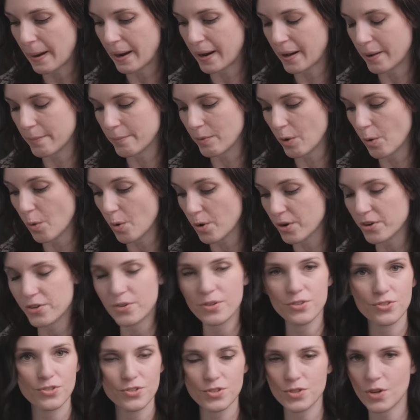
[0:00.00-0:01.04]
um, or you
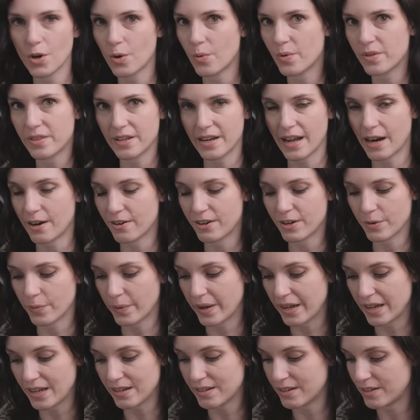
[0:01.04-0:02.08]
can just go with an Aran
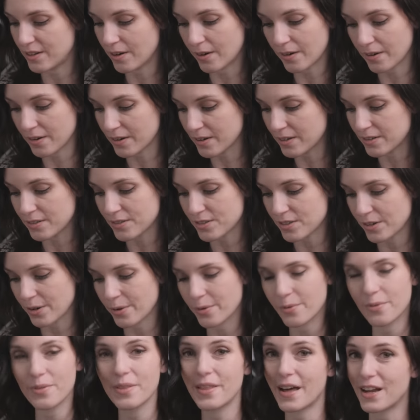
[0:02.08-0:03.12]
weight yarn.
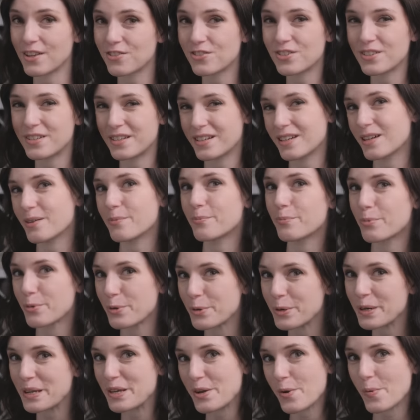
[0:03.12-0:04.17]
So that should end up
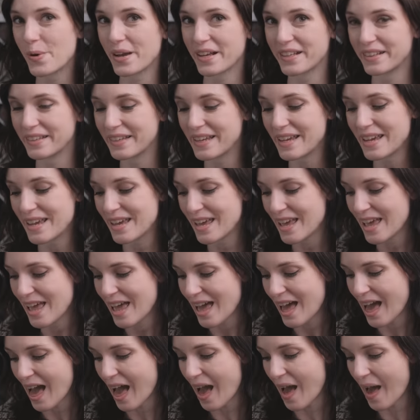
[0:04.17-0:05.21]
pretty quickly.
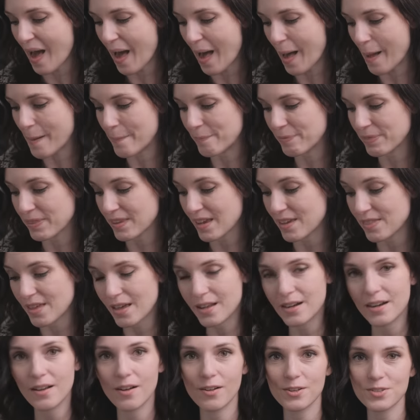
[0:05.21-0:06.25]
Um, and
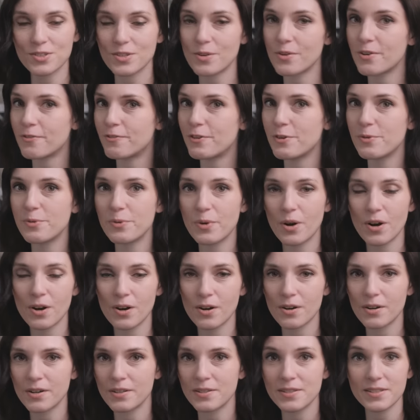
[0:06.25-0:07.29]
then also if you
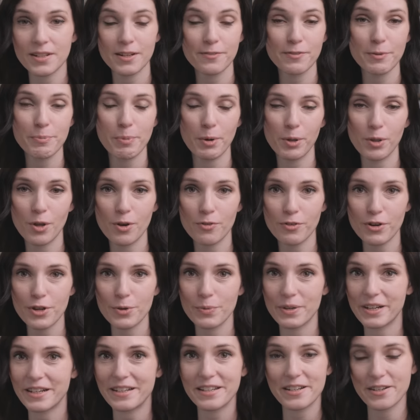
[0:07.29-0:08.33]
are, instead of a pullover, you
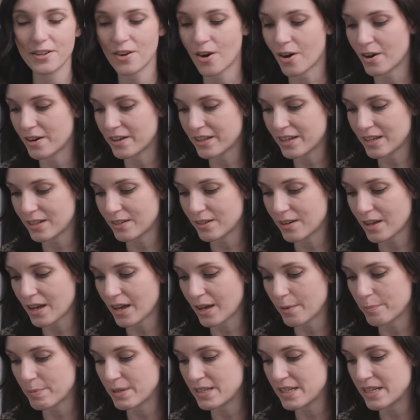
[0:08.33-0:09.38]
want to knit a cardigan,
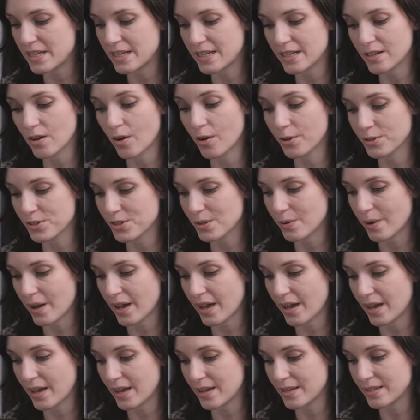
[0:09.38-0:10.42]
uh, Petite Knit also
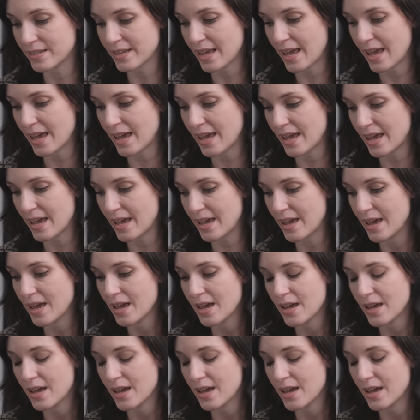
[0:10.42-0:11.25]
has a